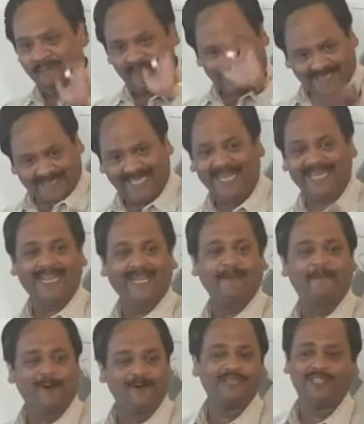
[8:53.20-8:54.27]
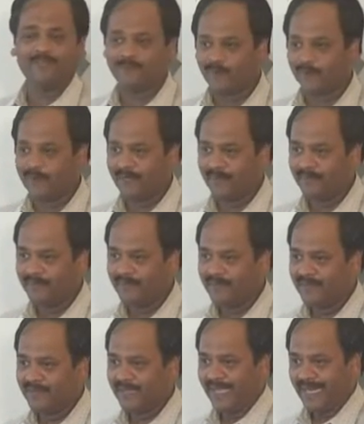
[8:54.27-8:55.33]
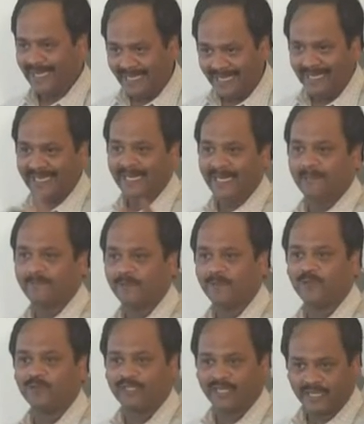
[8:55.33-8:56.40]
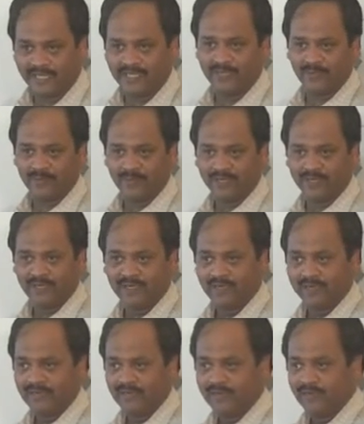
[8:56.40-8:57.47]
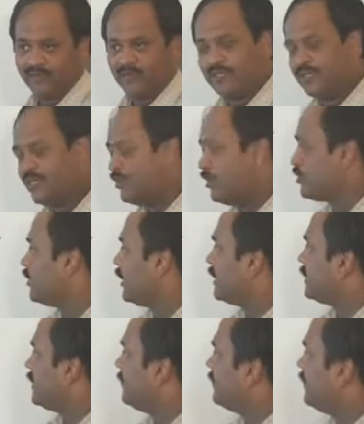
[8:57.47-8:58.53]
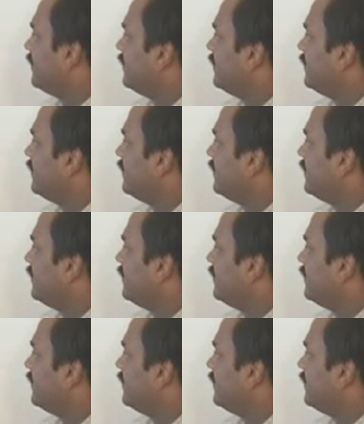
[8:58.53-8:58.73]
But then I found this problem and again I proposed another one which is also accepted.